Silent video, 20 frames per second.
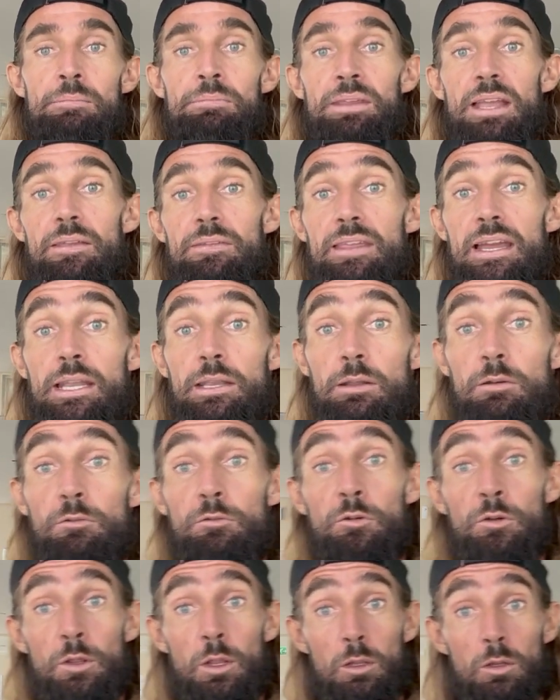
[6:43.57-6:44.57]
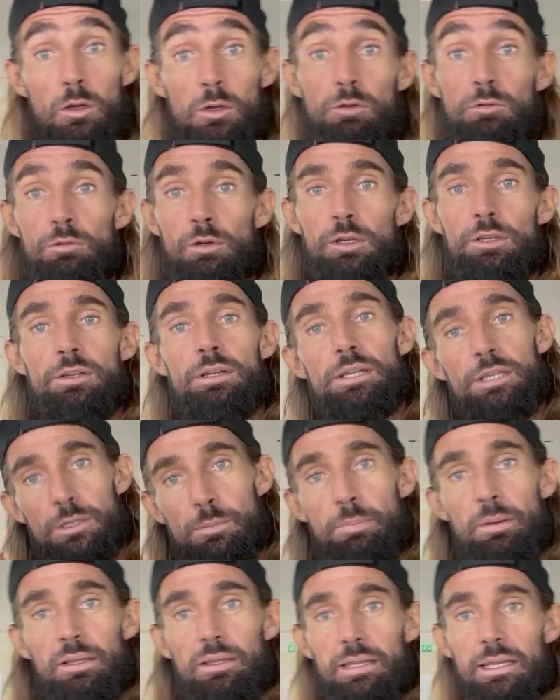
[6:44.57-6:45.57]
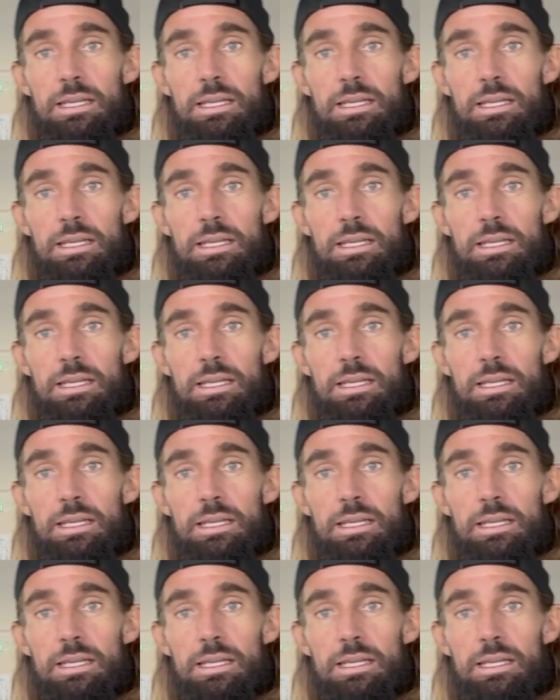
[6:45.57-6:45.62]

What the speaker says: And then for the long run, you're building